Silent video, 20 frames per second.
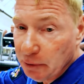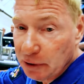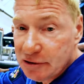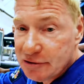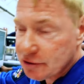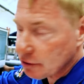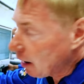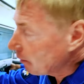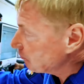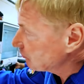will
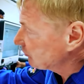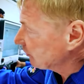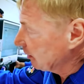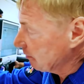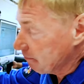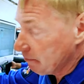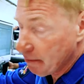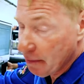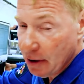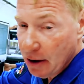stop them
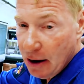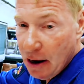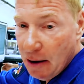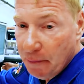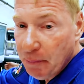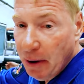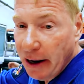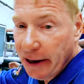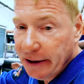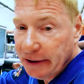
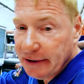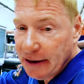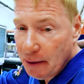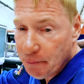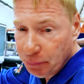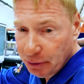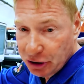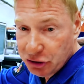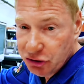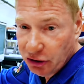by a
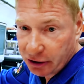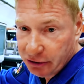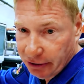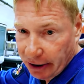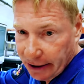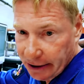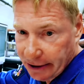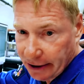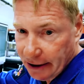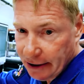temperature
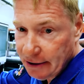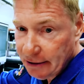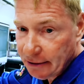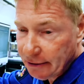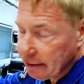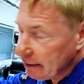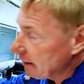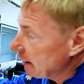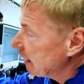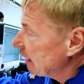gradient.
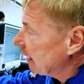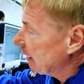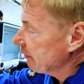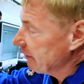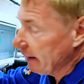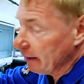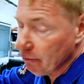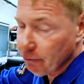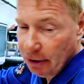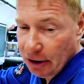And
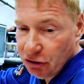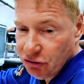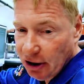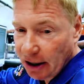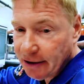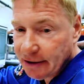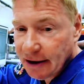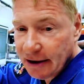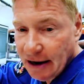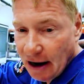then we
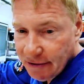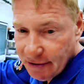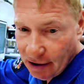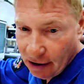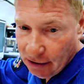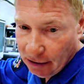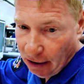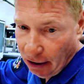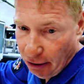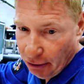inject another
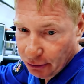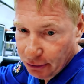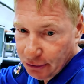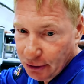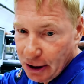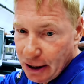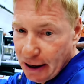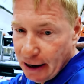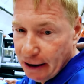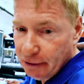cloud,
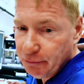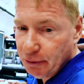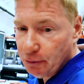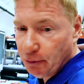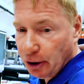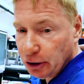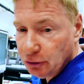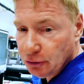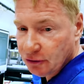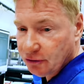and we
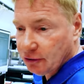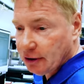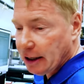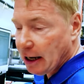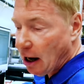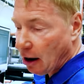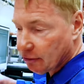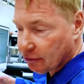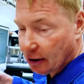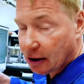want to see
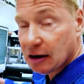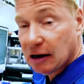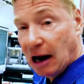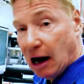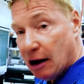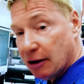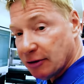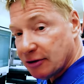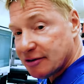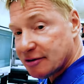how the
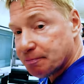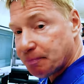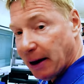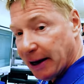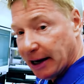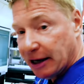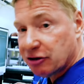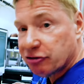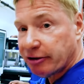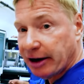clouds
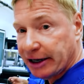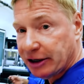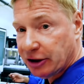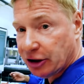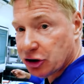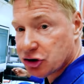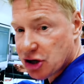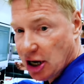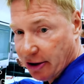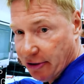penetrate
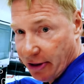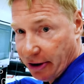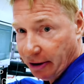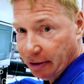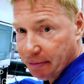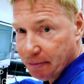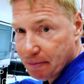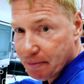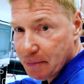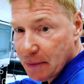each other.
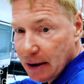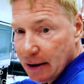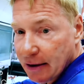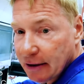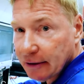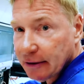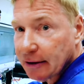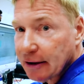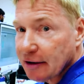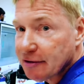
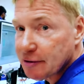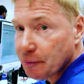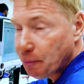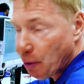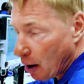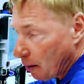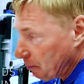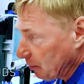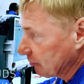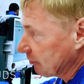Okay. That's the
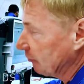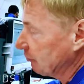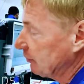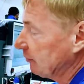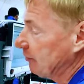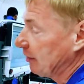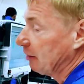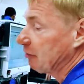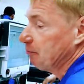purpose of this